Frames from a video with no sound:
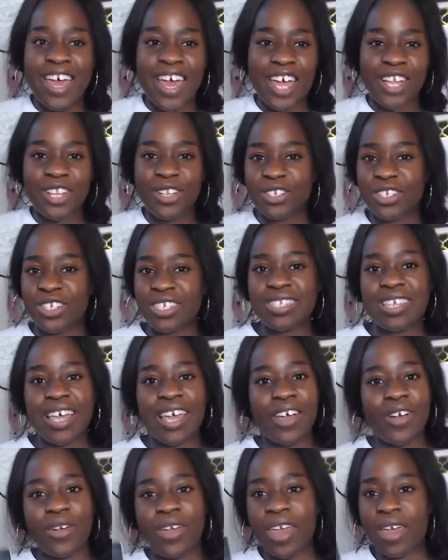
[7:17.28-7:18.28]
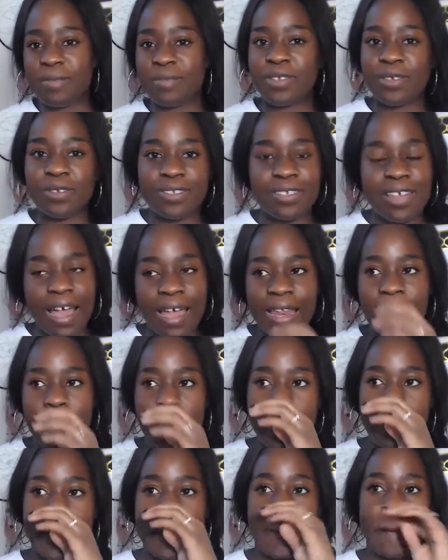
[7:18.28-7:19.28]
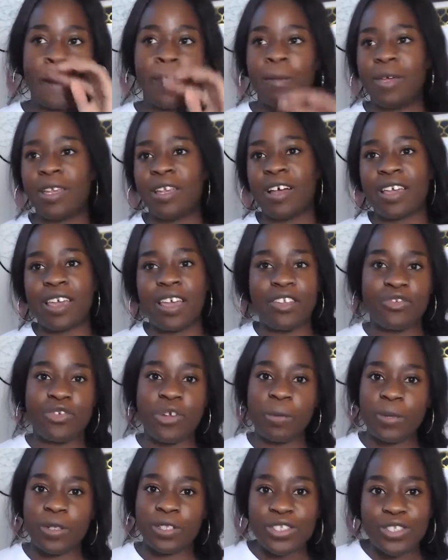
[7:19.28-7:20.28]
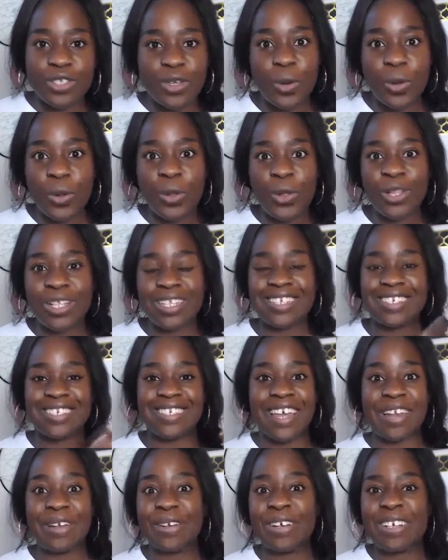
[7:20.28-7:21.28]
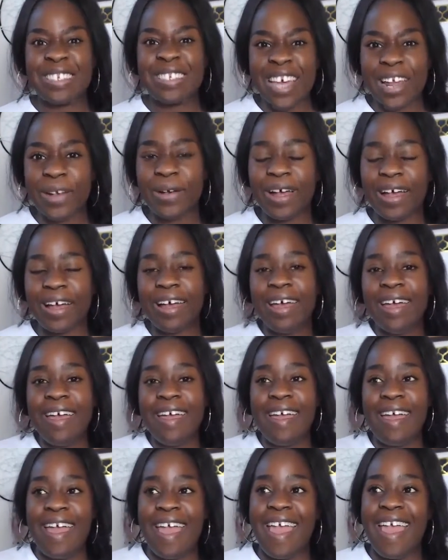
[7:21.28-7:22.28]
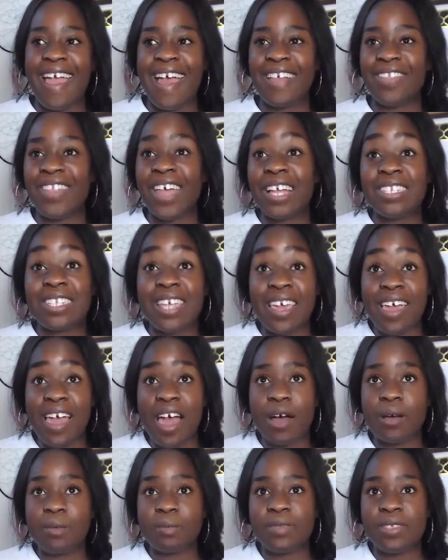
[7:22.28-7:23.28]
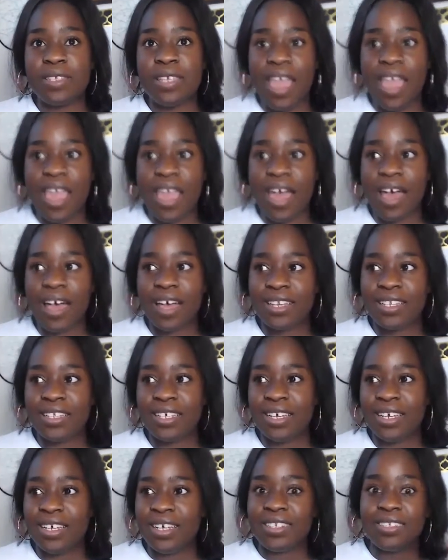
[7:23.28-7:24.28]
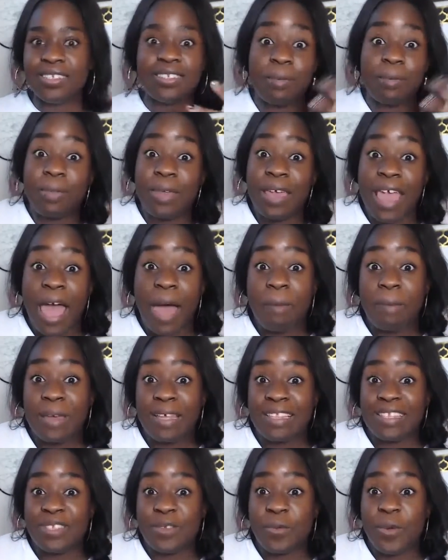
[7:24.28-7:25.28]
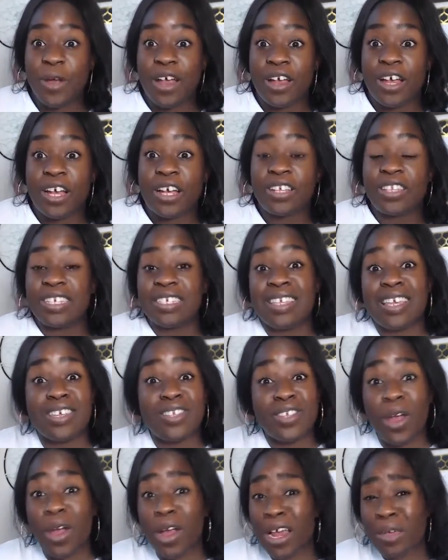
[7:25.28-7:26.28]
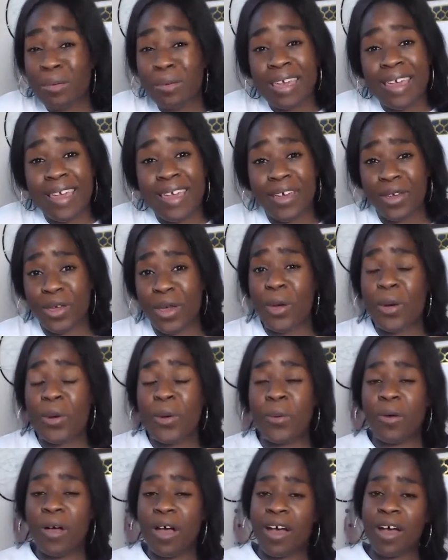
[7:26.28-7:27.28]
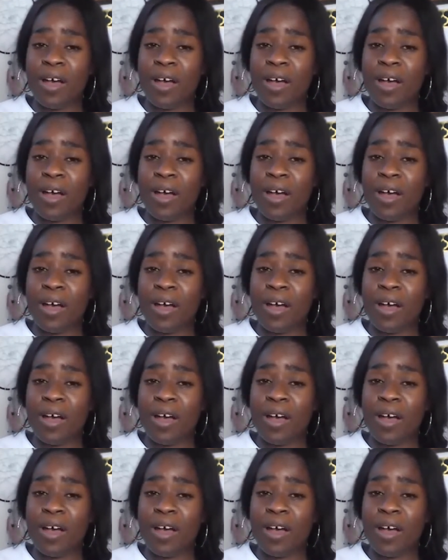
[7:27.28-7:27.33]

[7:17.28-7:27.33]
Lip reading: and you're just like, okay, I'm so excited, and let me not get in trouble at school, and et cetera, et cetera. And that day comes and something happens where they say, sorry, we can't go.